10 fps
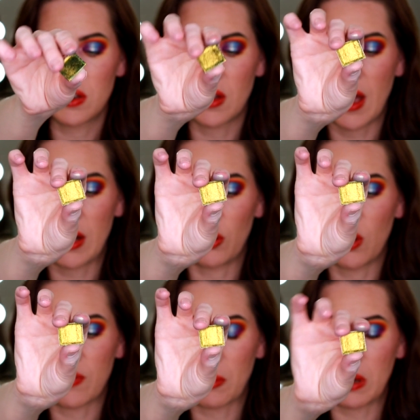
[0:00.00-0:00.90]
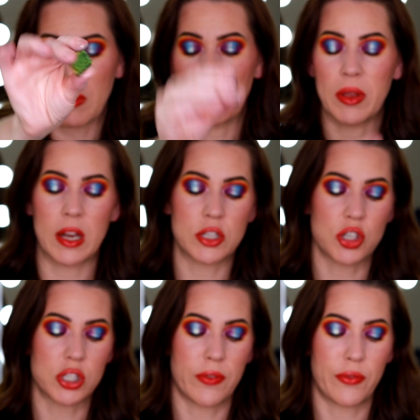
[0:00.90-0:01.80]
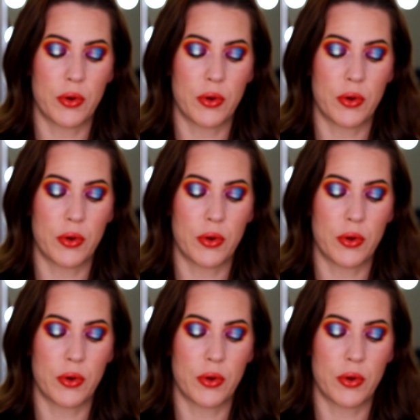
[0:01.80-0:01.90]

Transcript: I don't know if I'm going to be able to get it to shift for